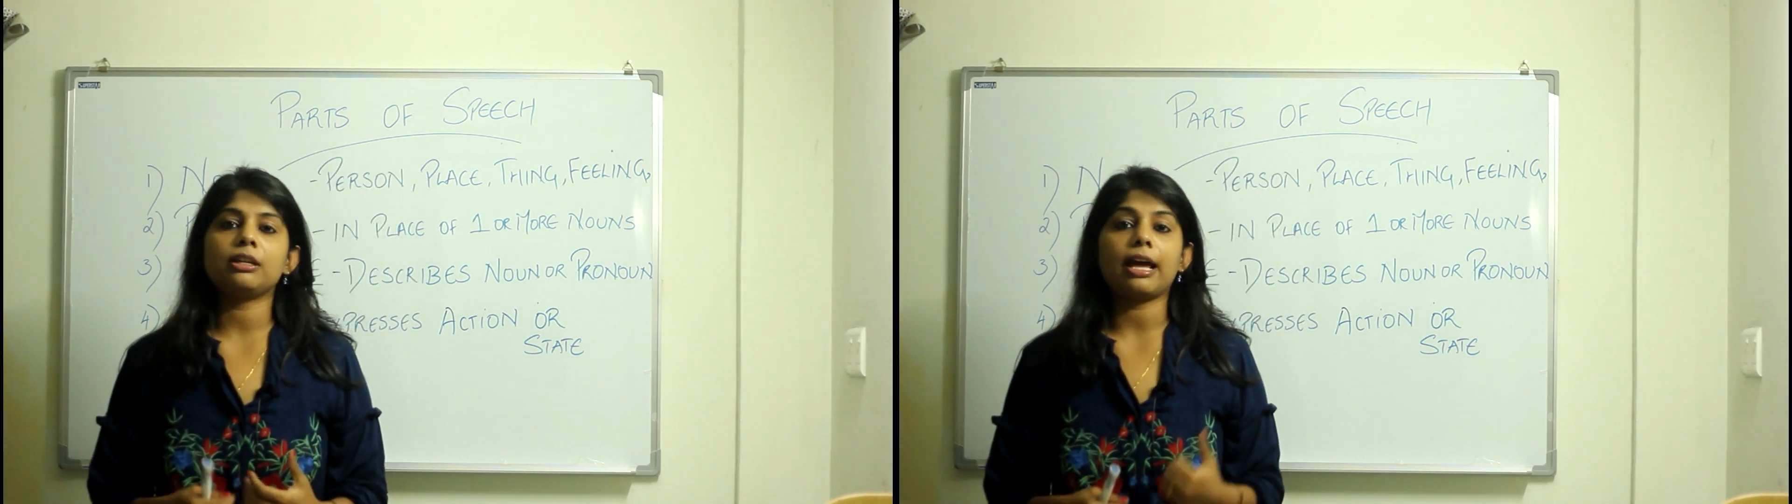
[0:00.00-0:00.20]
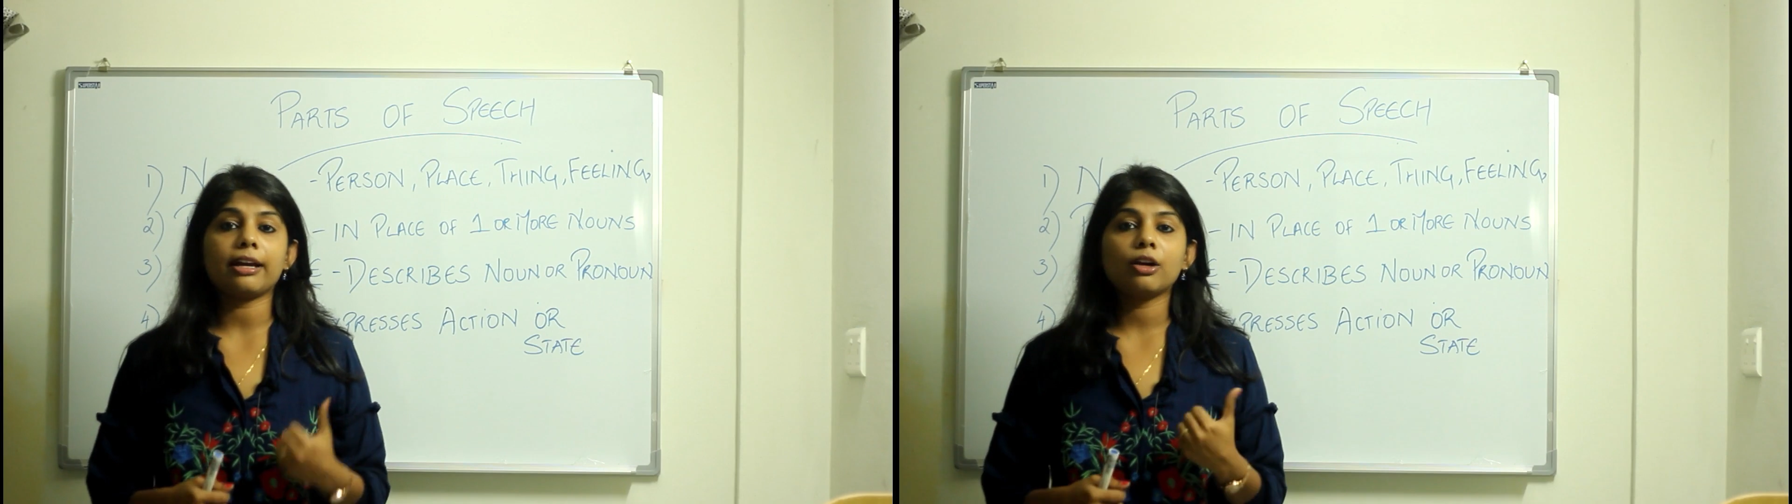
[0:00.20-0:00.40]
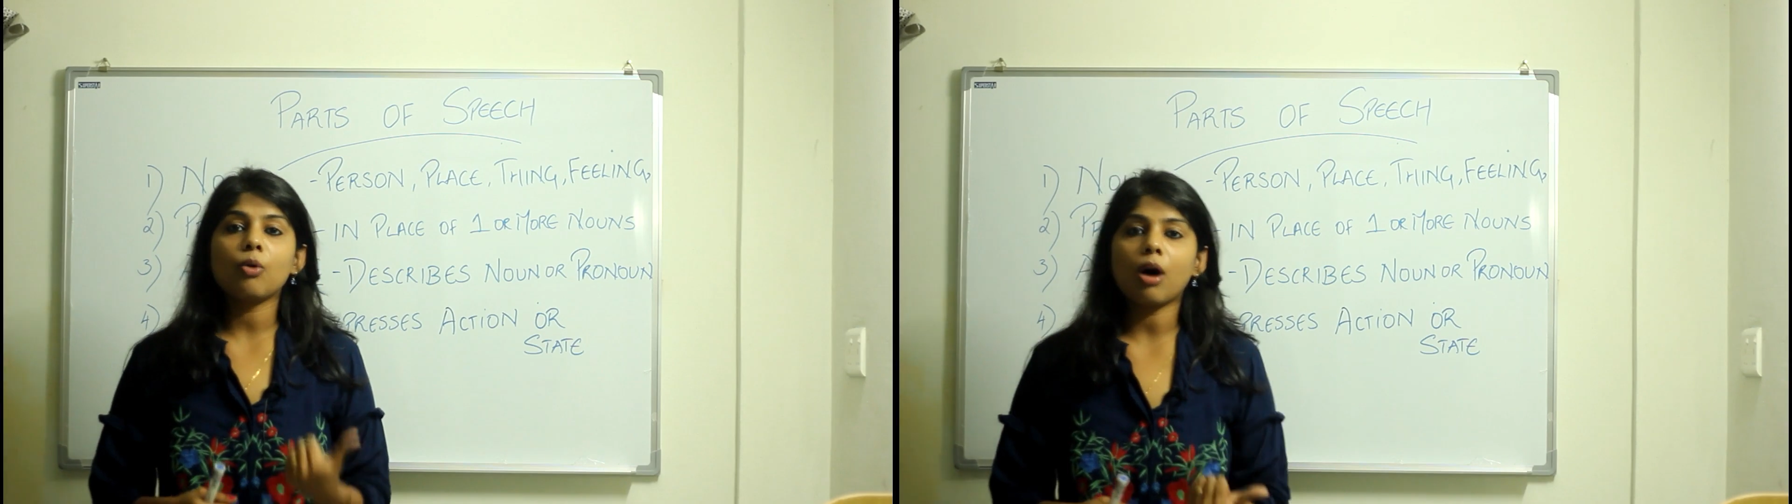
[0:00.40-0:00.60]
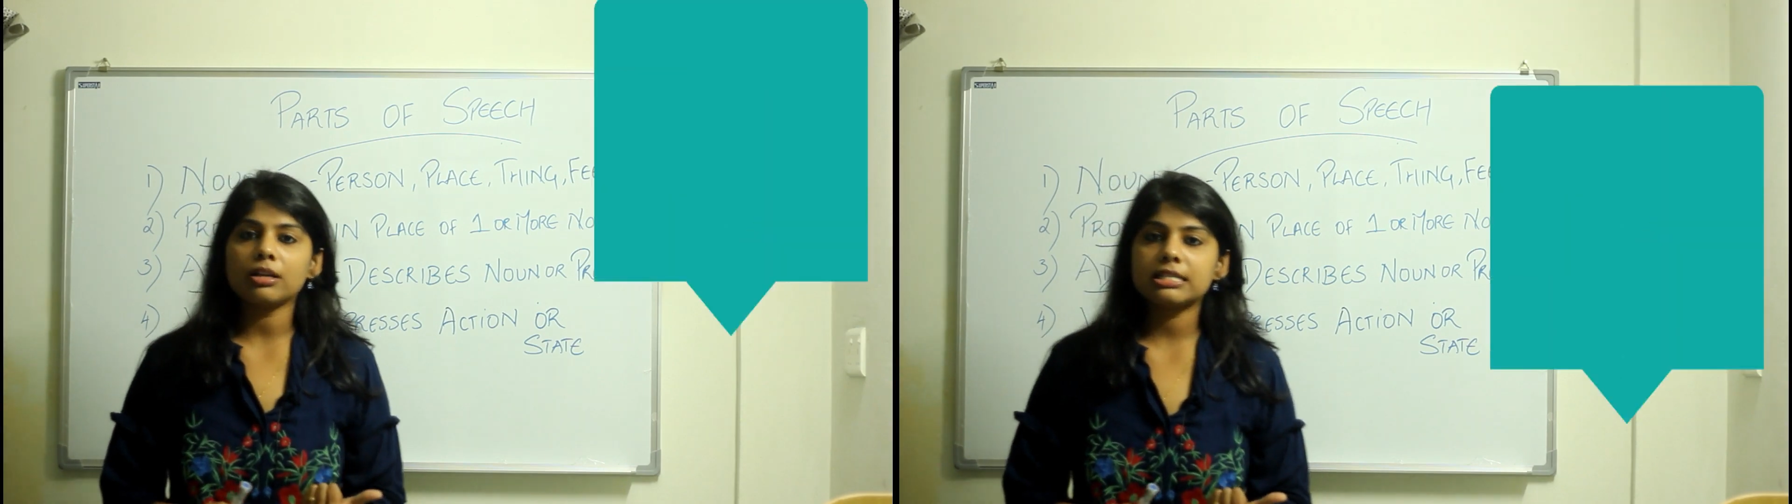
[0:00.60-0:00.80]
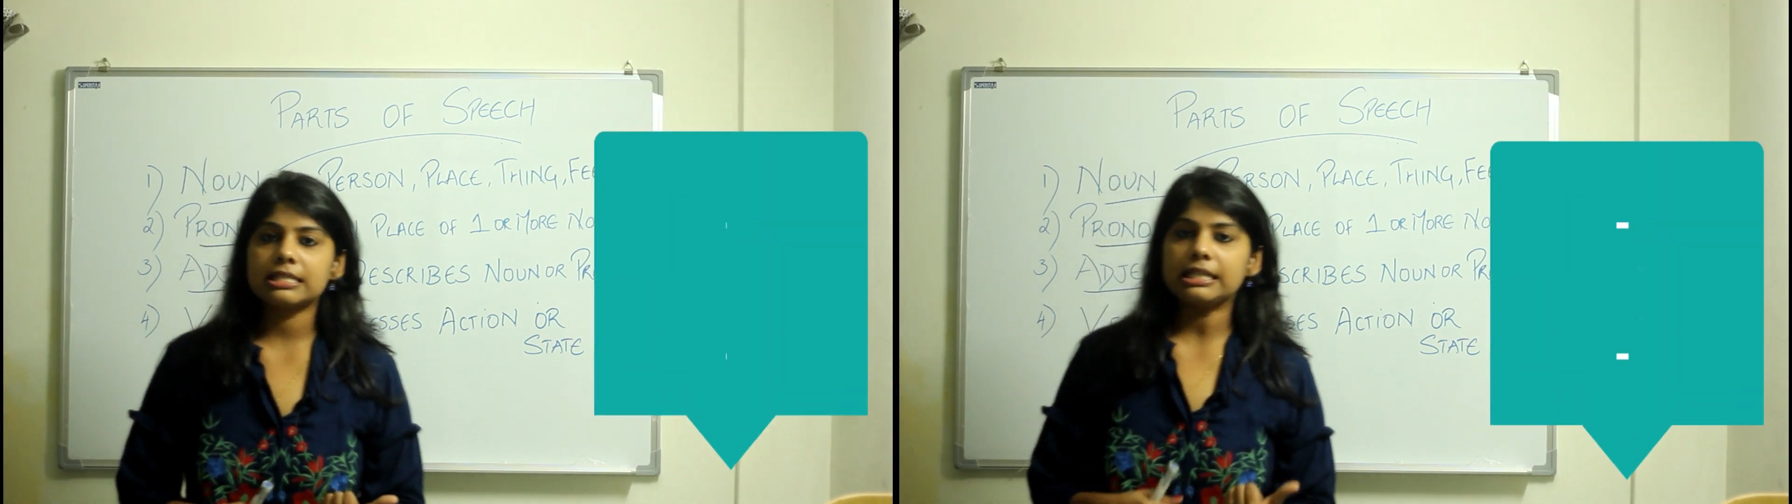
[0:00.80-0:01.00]
like
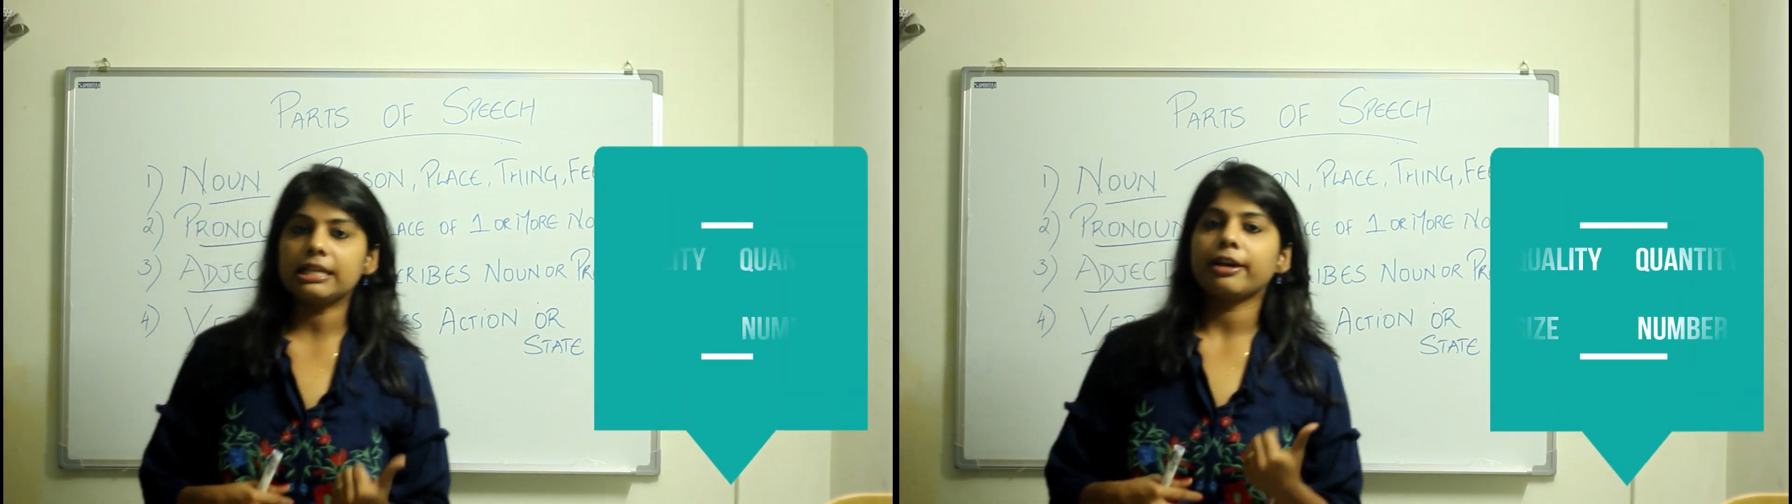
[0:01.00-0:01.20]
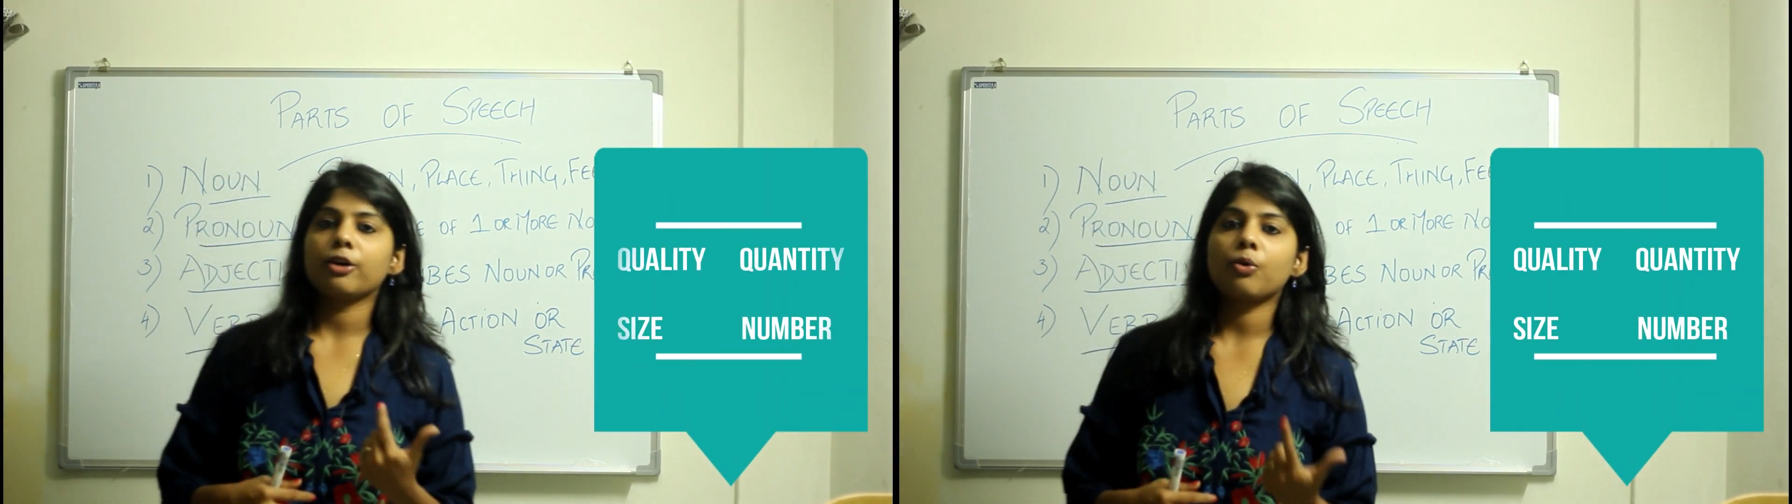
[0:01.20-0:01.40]
quality,